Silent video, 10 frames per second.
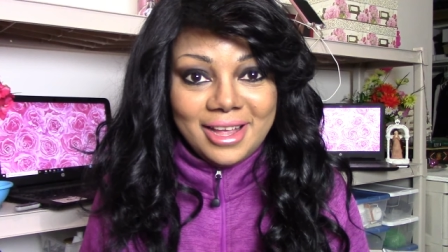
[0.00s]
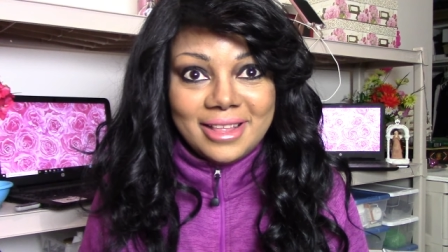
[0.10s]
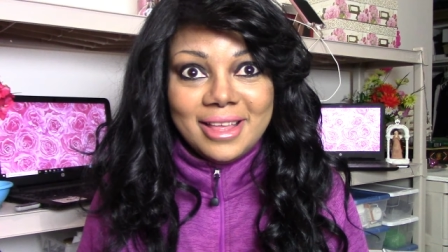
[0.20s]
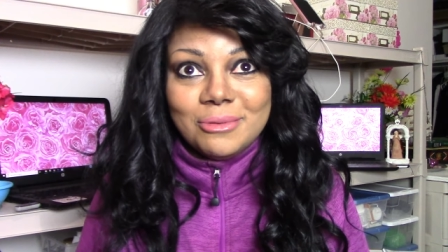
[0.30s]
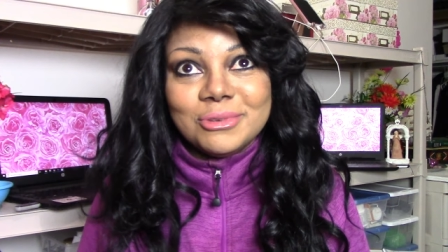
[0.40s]

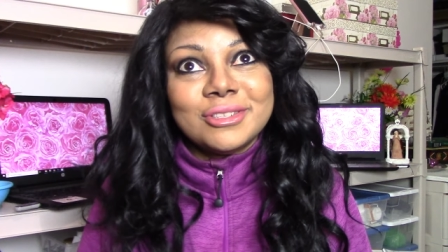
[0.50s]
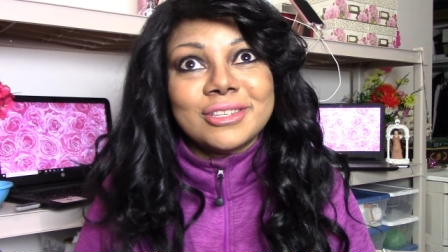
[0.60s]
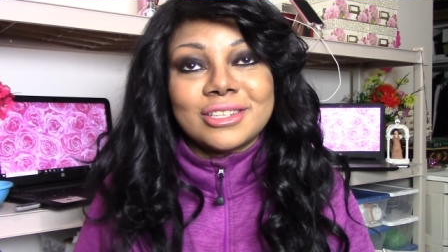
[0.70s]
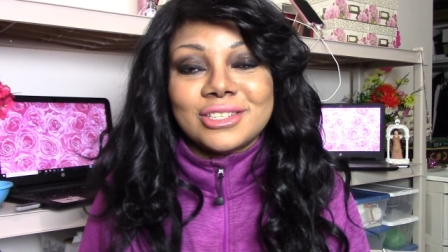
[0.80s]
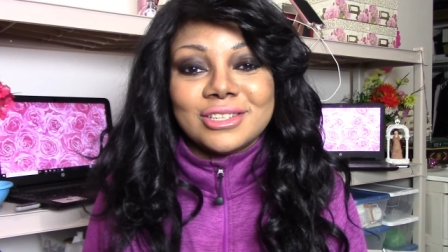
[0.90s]
and that was
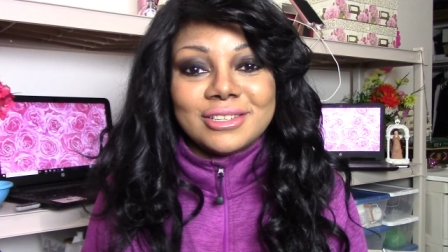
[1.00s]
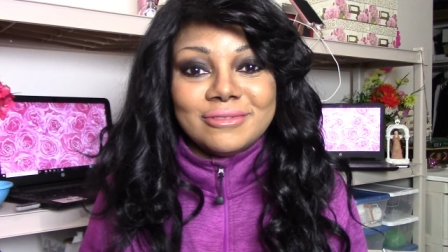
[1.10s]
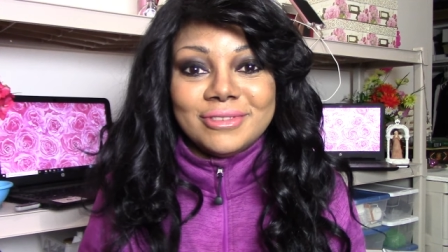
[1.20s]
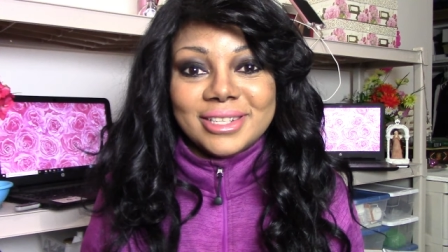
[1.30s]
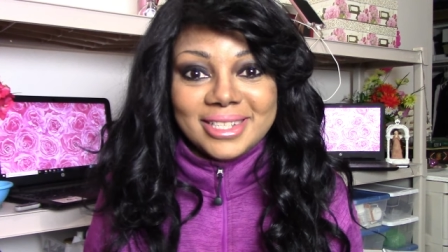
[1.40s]
such a
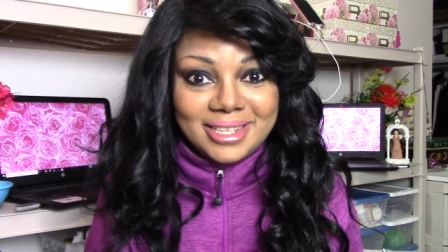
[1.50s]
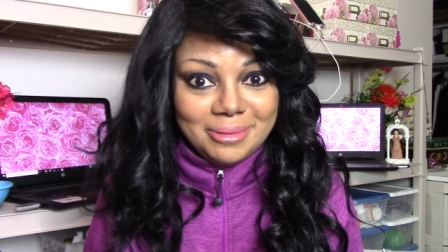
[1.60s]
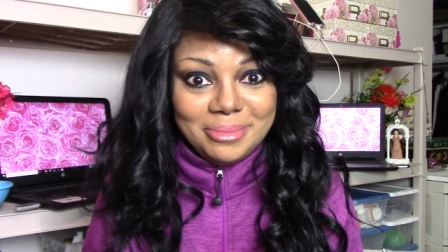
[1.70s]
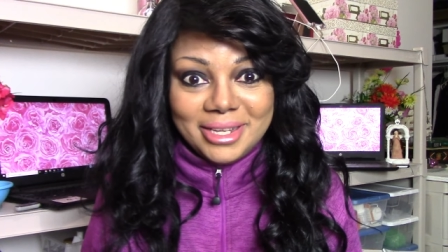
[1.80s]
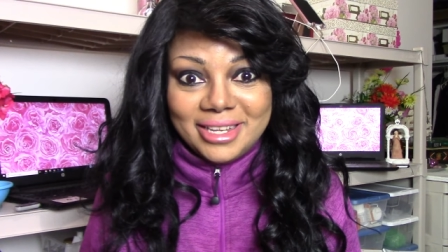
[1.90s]
really
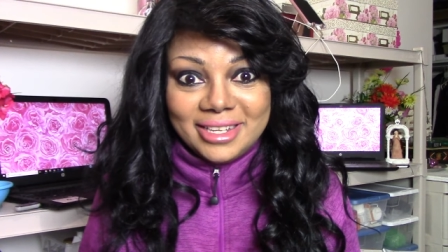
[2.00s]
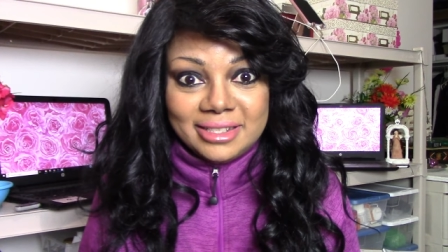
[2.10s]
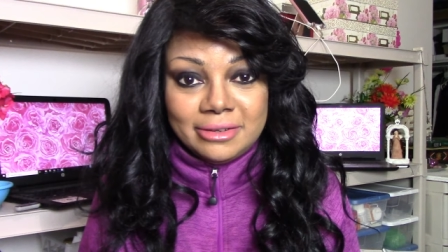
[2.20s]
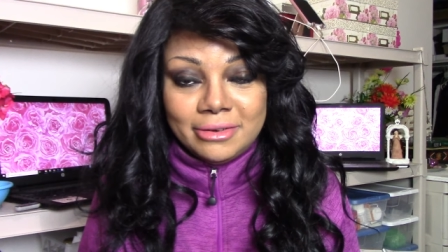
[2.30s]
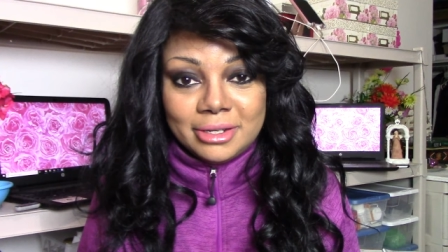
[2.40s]
a big
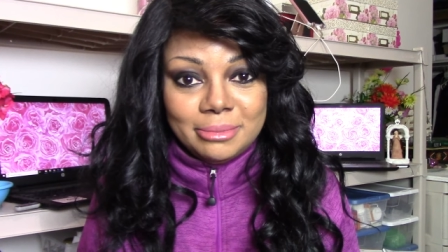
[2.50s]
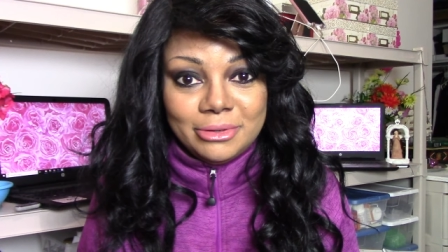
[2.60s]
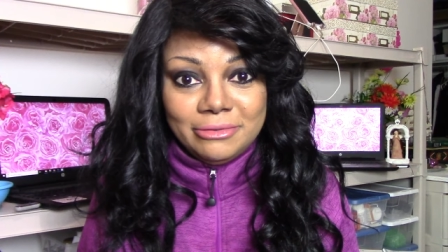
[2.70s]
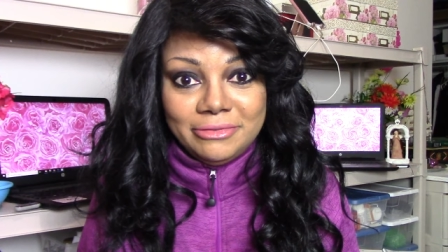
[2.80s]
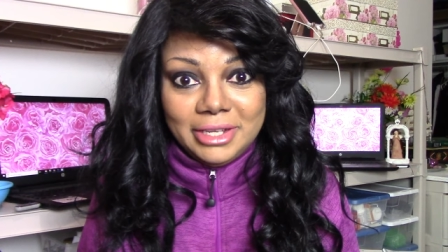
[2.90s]

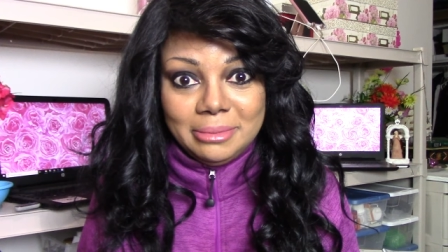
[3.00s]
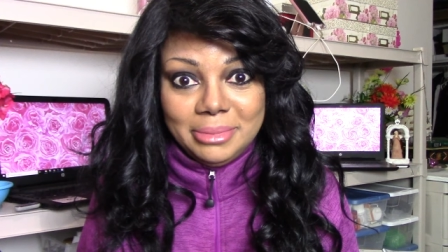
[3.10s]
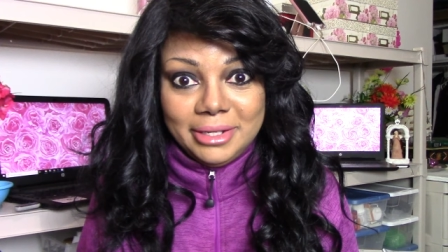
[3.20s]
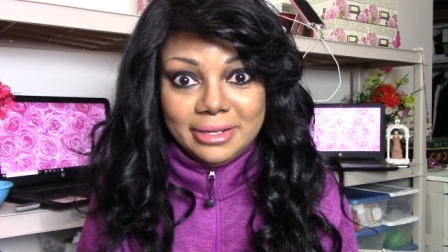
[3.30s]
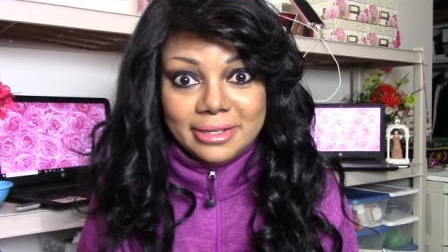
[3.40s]
incredible
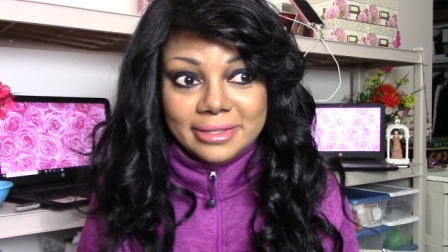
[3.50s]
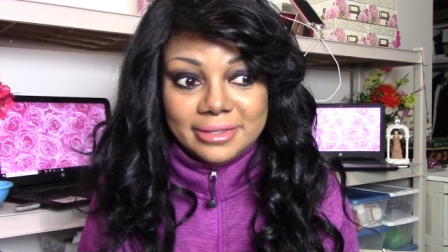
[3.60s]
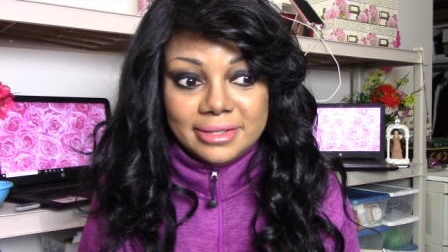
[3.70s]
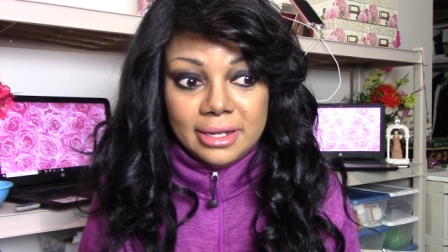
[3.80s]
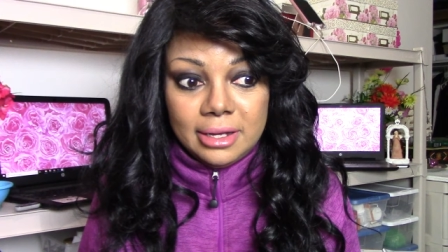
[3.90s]
feat
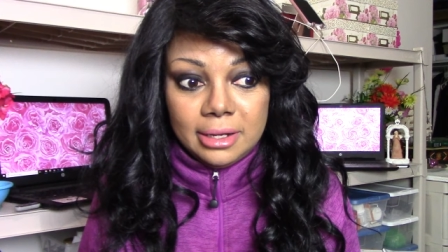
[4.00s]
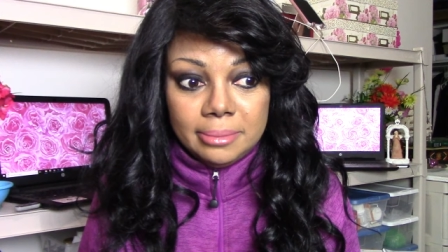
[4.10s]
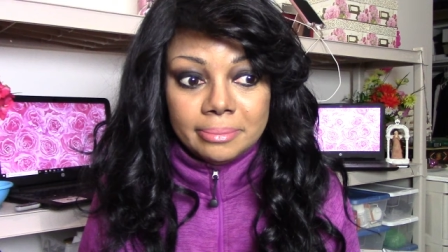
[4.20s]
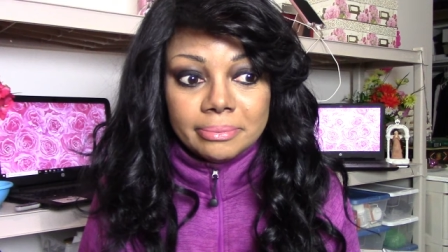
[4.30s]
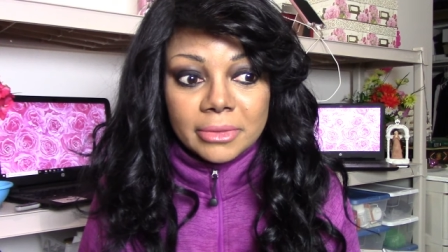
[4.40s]
because
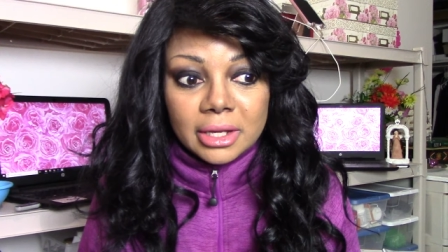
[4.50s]
um,